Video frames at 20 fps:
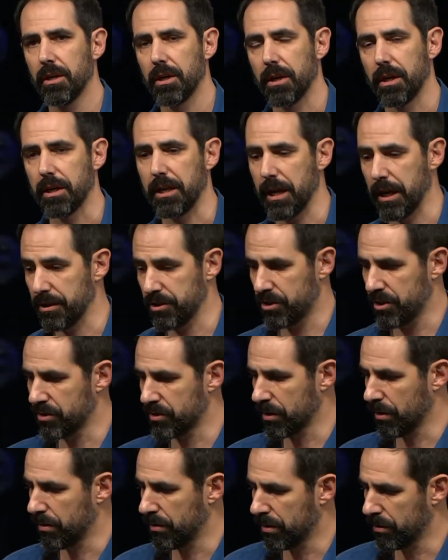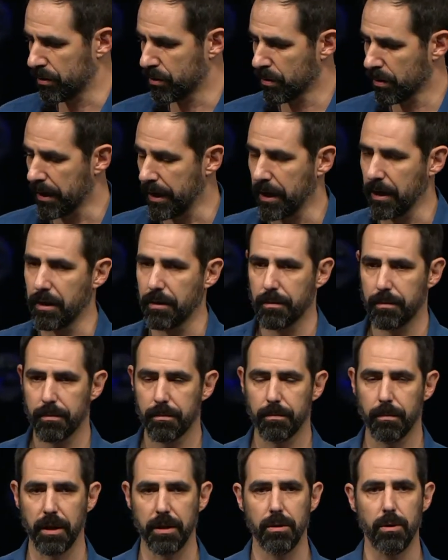Again, she's going, Oh, great.
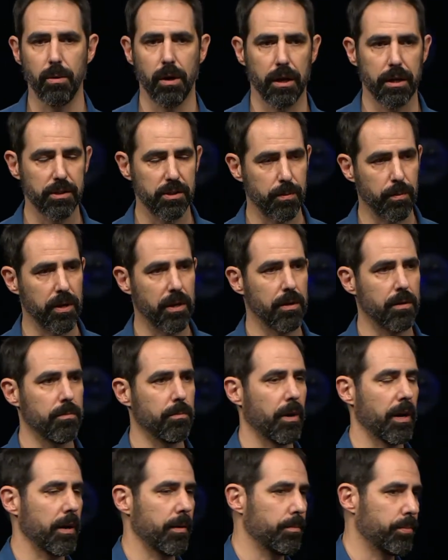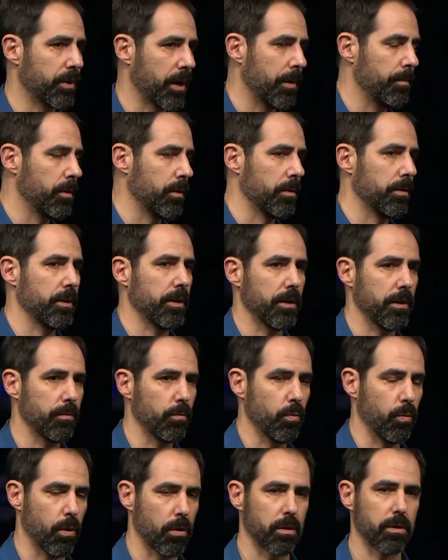My new husband, my primary
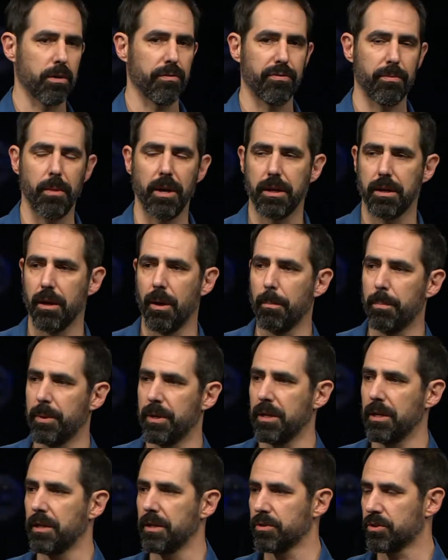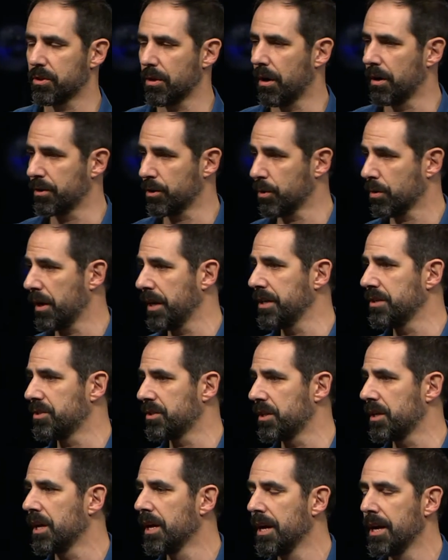worker for my company, is gone
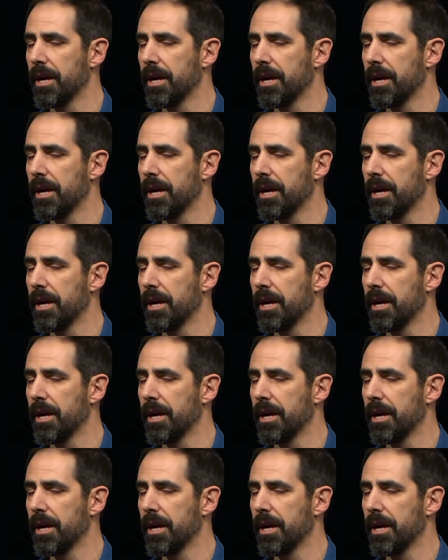crazy.